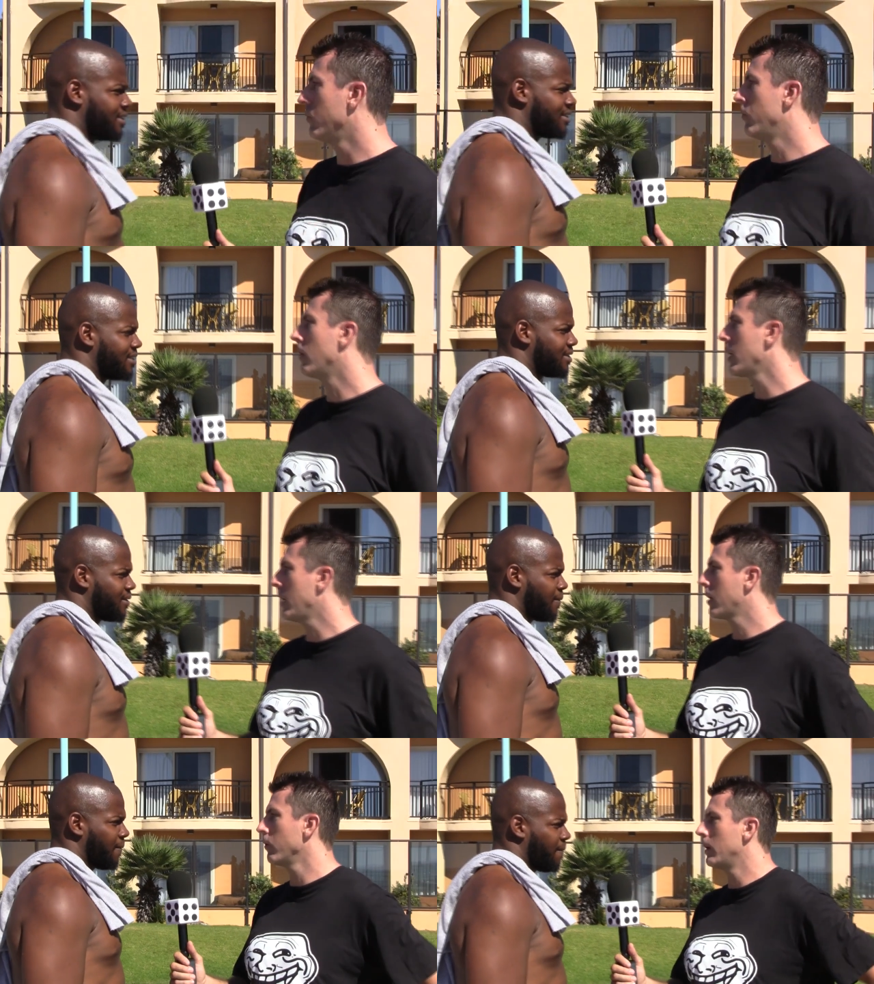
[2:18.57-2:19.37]

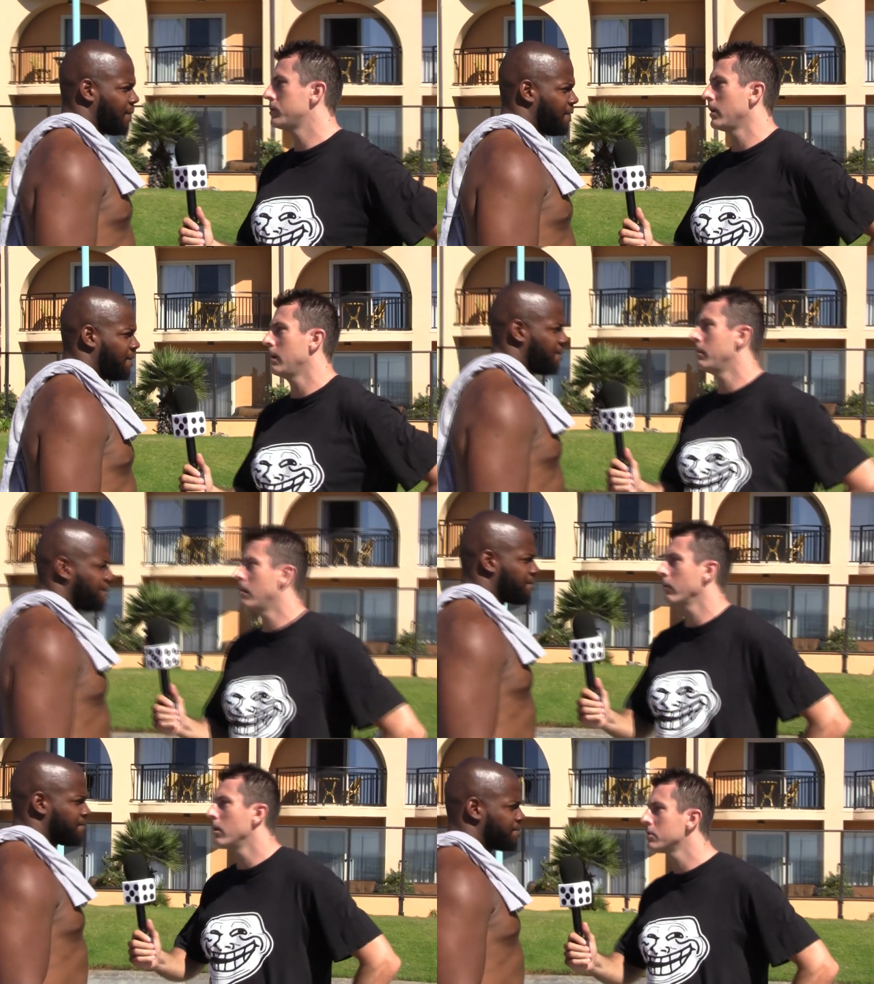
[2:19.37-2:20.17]
Speaker 1: volcanic eruption at
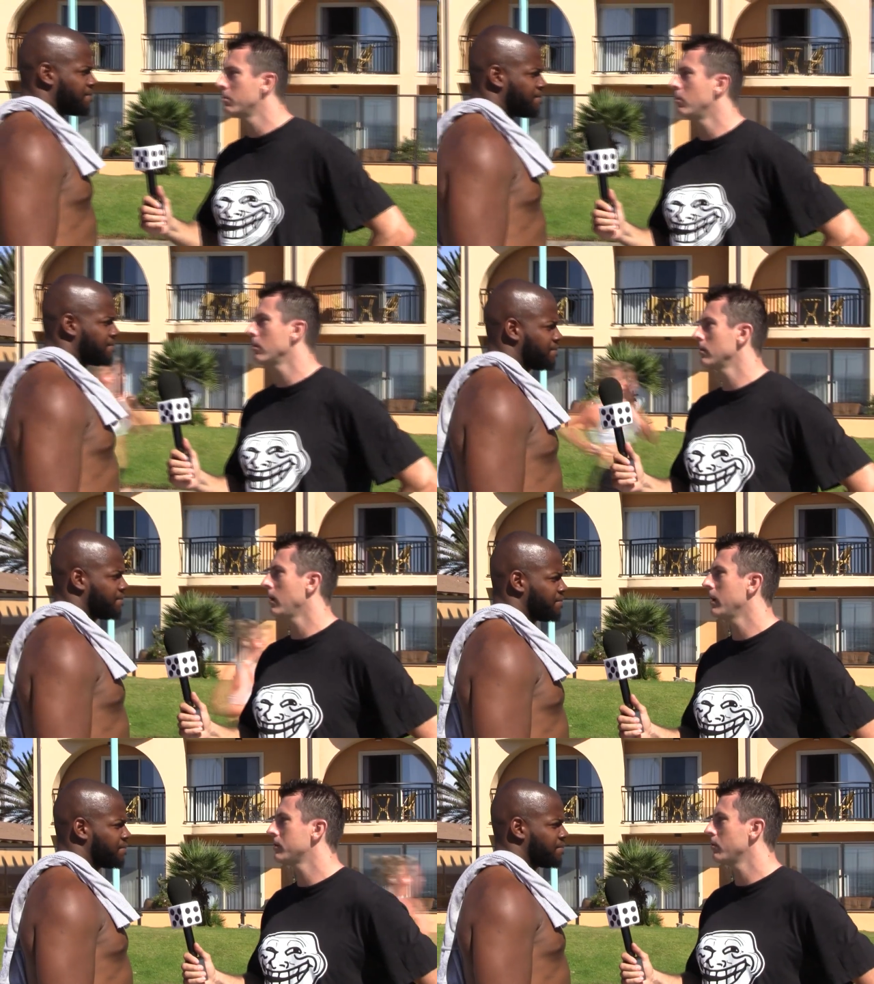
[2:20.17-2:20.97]
Mount Rushmore
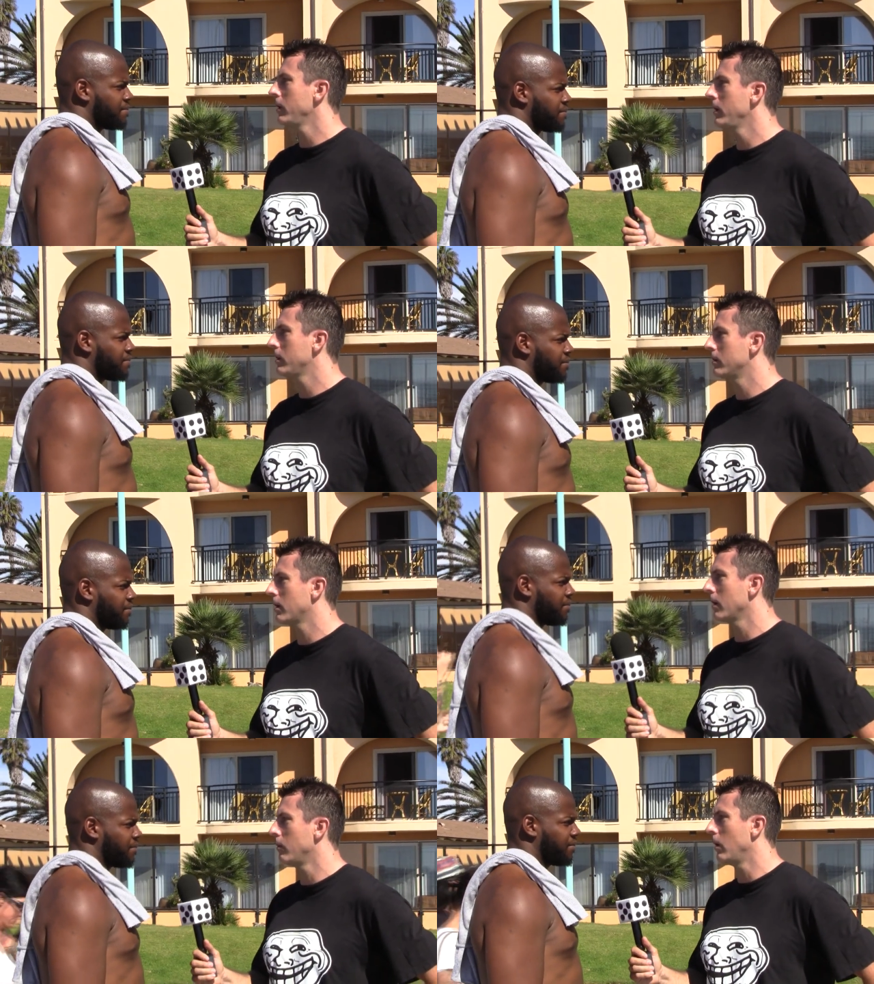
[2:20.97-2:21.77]
last week mm.
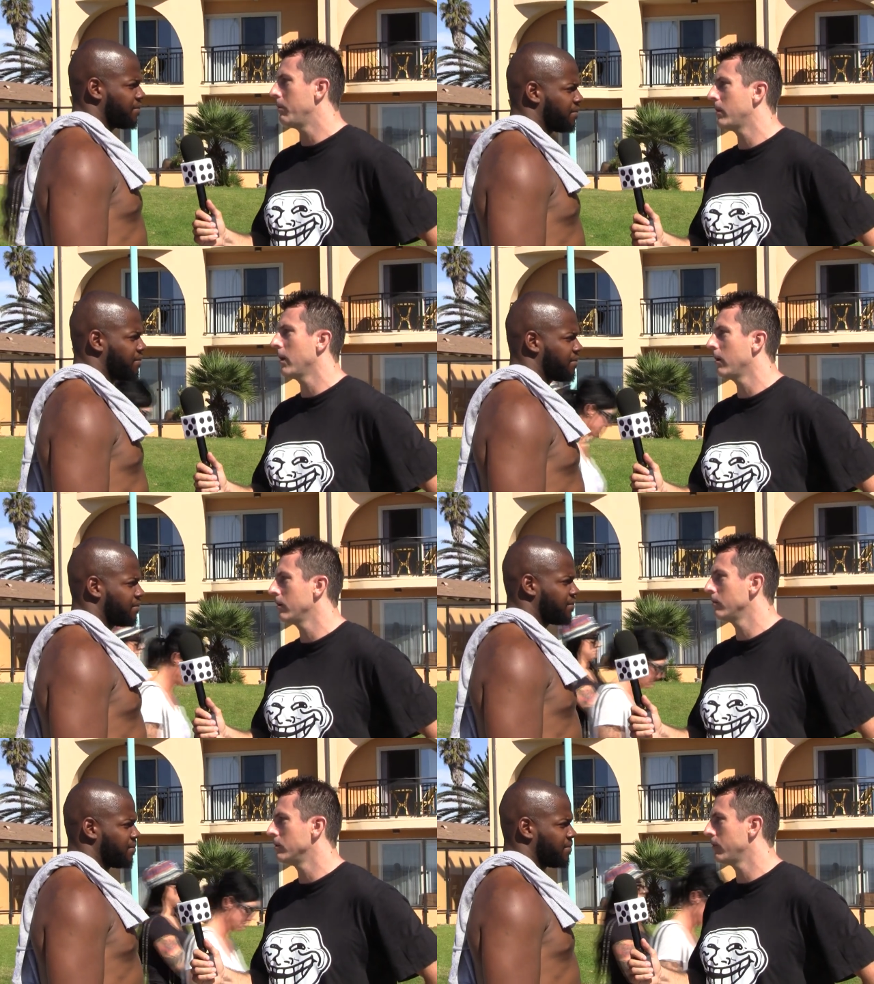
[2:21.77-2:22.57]
kind of mm-hmm. wiped
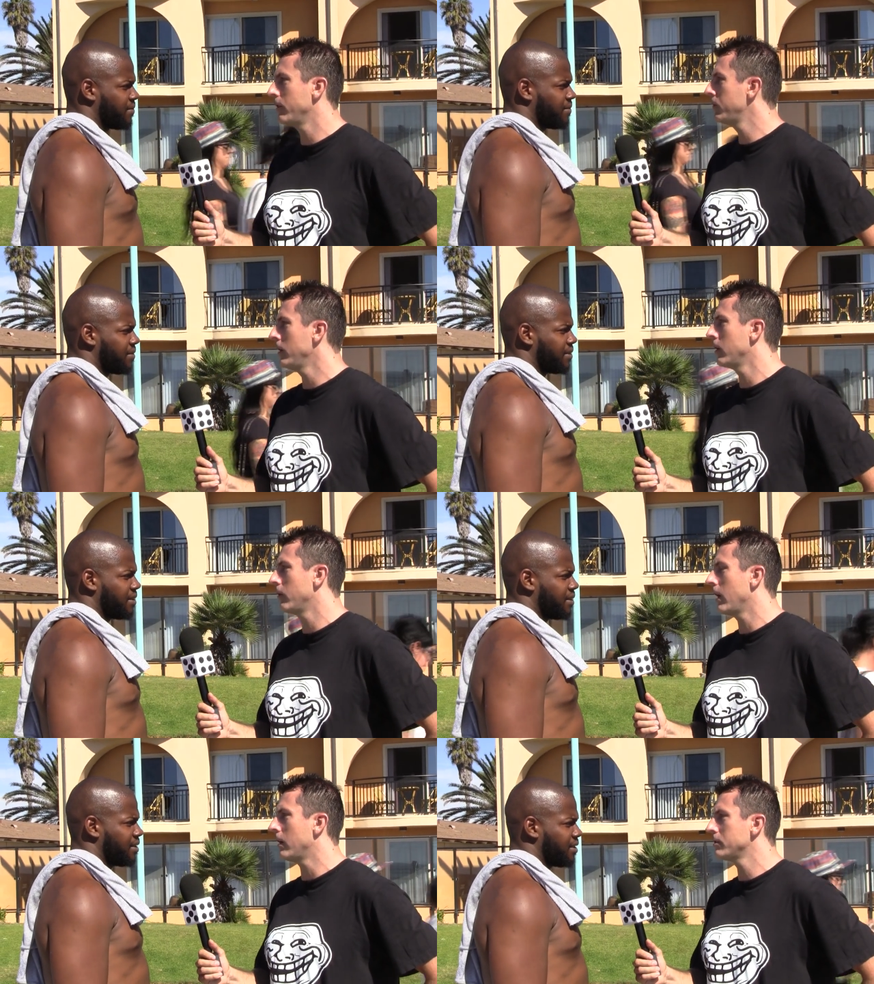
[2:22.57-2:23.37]
out was it
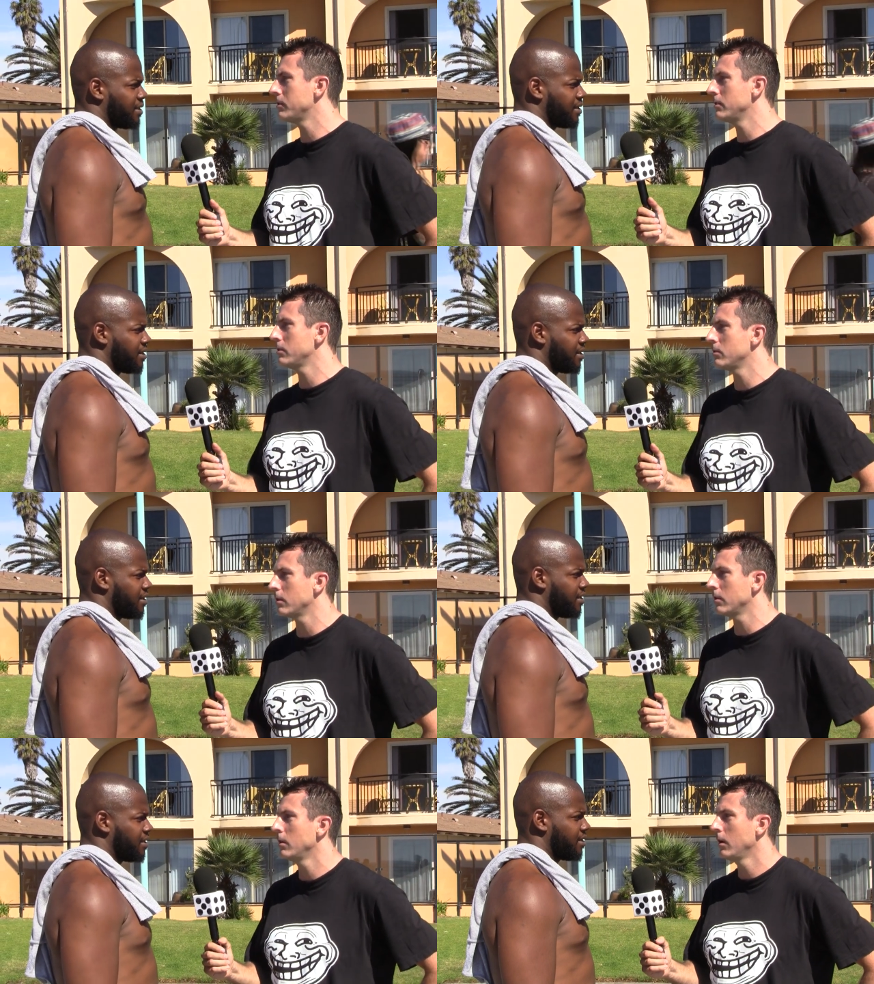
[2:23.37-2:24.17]
1,500 houses with
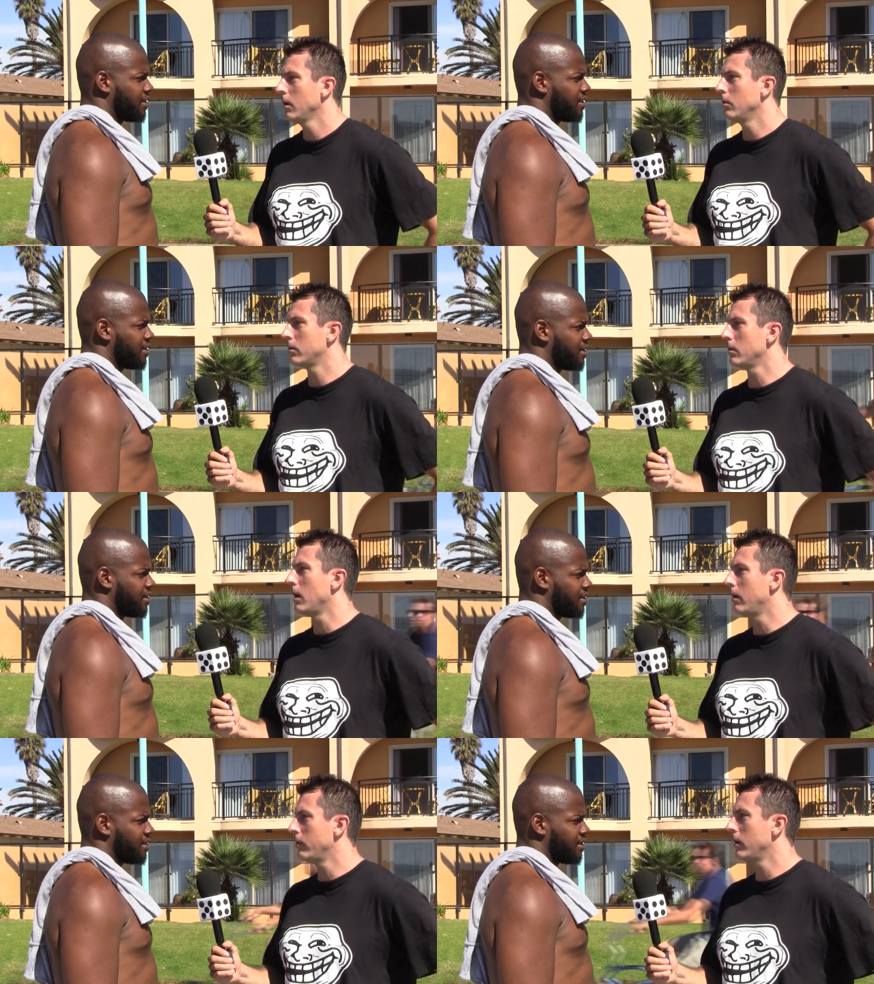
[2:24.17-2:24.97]
the with the
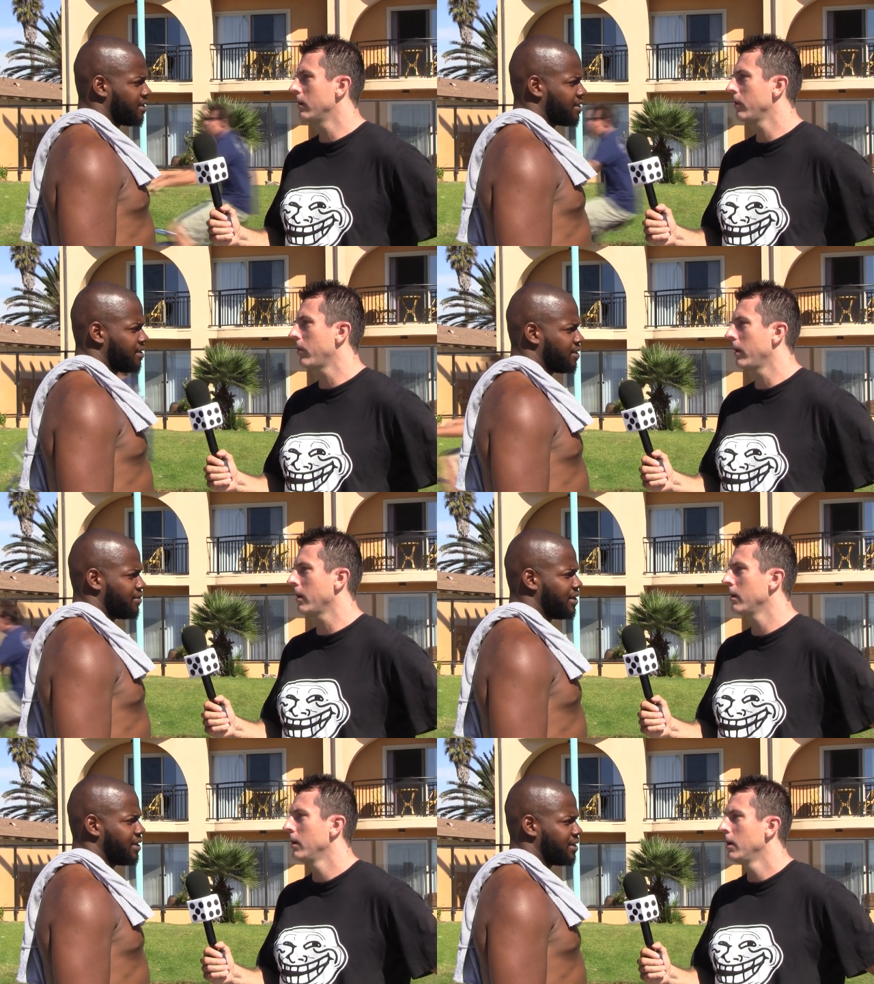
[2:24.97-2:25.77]
lava and
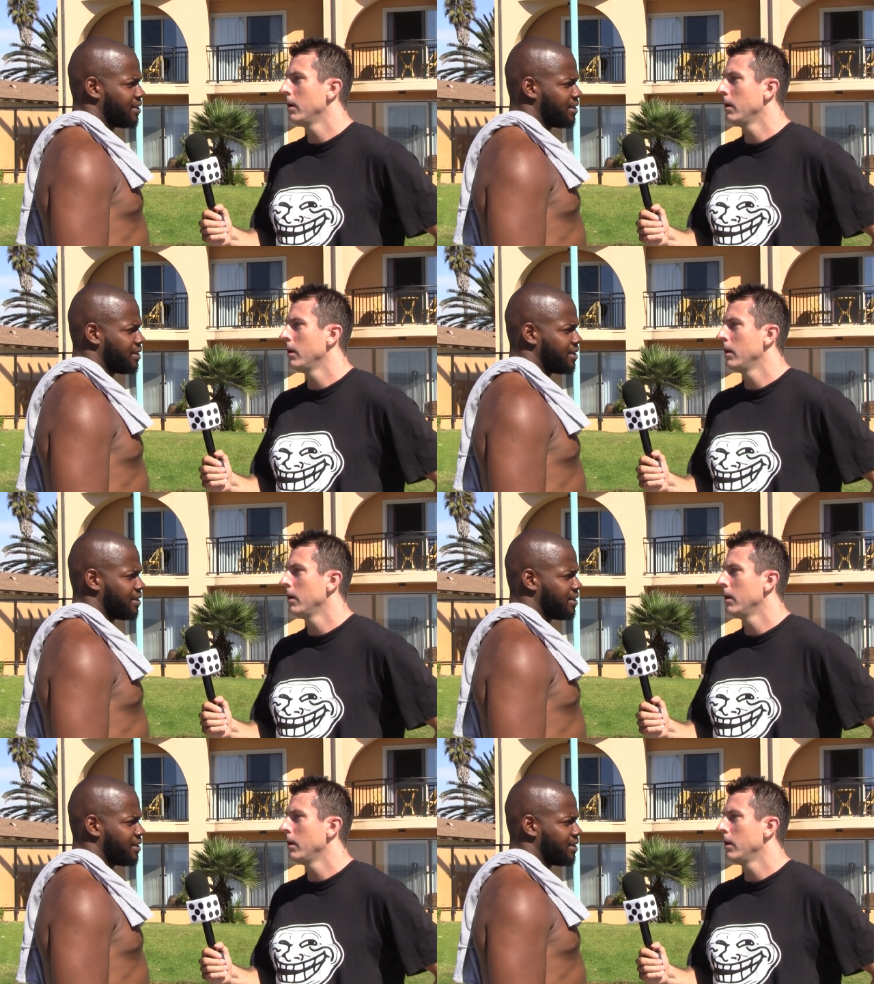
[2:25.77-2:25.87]
everything. Right.